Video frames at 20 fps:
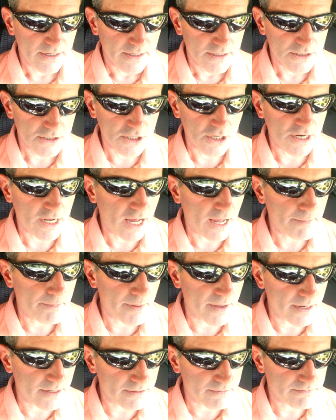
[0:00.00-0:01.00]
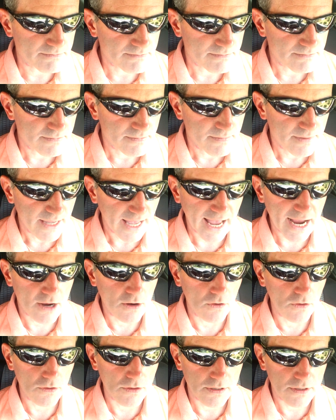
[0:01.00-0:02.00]
stood up and
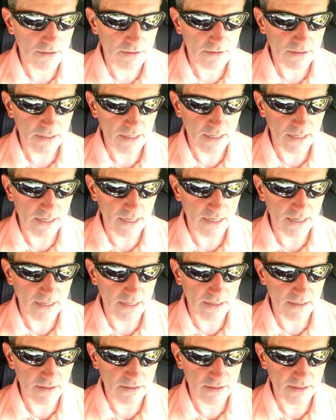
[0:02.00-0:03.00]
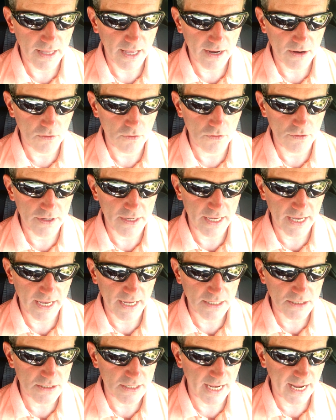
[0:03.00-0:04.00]
heckled the
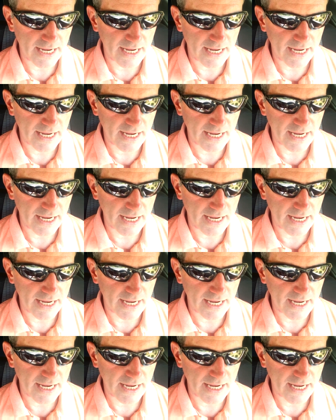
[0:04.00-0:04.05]
guest,